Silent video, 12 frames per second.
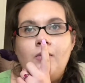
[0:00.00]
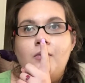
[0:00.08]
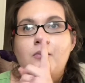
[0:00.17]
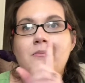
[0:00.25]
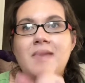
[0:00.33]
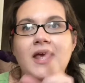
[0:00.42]

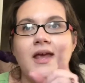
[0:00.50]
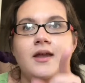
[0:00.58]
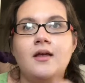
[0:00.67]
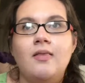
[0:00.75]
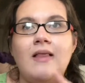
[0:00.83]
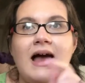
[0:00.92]

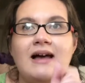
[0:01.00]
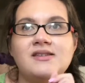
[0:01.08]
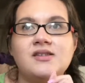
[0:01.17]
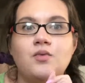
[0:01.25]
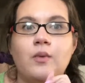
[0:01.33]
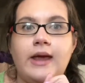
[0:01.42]
mid
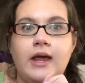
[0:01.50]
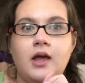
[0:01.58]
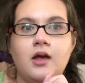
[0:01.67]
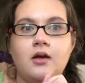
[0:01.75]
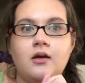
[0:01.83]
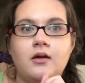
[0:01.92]
last
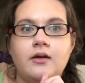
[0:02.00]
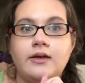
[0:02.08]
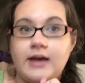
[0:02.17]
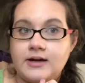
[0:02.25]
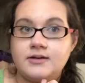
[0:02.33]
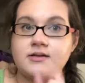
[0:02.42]
week.
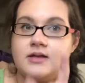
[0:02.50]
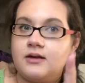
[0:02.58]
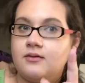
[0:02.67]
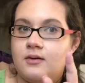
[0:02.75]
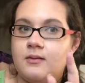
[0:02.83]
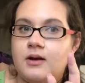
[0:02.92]
Yes,
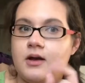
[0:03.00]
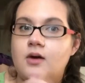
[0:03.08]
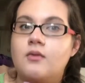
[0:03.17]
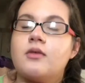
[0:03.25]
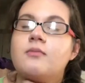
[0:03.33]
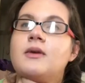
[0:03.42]
that's what I'm going to go
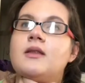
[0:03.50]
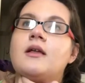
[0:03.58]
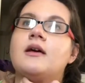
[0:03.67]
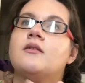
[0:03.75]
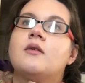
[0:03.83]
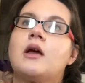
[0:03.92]
with. Mid
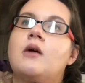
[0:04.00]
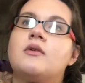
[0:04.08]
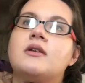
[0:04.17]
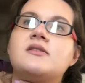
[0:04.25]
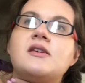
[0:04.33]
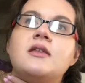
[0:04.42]
last week. I want
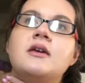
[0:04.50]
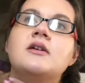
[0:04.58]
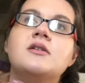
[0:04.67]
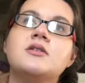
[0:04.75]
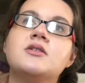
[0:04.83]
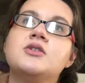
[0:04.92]
to say like
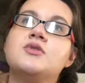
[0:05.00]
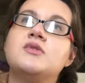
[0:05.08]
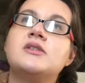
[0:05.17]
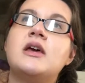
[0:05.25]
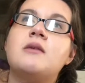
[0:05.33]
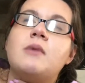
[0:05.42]

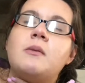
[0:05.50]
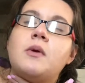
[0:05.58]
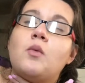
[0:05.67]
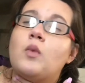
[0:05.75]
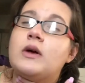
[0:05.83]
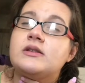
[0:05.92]
Tuesday, maybe
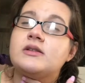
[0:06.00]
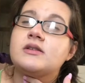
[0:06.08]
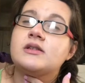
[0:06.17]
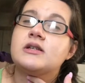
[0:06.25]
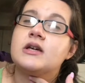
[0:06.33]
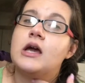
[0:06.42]

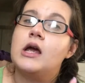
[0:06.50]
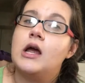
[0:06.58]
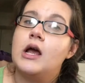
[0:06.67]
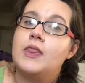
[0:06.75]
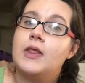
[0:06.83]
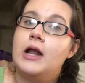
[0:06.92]
Wednesday
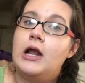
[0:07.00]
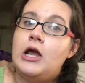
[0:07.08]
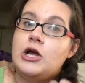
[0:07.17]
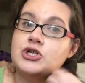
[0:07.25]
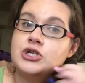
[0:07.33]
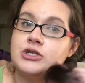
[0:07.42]
at the
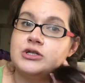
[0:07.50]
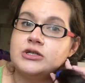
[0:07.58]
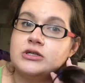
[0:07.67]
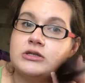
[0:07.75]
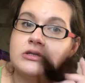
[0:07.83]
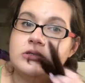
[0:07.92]
latest.
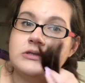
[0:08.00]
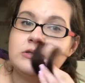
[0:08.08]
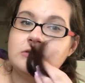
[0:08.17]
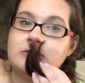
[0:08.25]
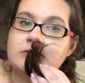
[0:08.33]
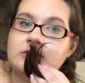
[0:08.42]

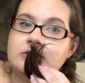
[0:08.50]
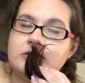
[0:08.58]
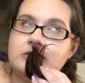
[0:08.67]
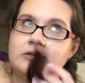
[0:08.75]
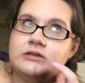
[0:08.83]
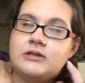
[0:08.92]

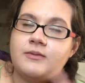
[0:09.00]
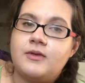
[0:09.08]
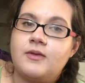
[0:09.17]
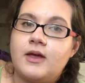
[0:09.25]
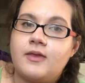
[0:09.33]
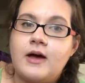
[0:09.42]

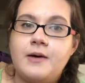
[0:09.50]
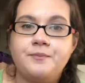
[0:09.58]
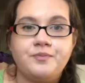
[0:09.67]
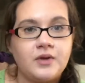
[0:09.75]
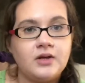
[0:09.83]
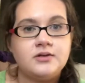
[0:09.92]
Something like that.
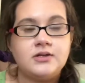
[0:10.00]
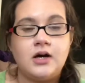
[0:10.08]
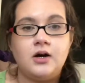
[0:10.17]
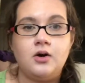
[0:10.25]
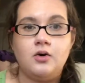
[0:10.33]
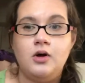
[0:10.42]

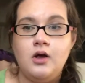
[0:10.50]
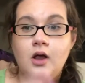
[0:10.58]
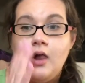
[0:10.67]
So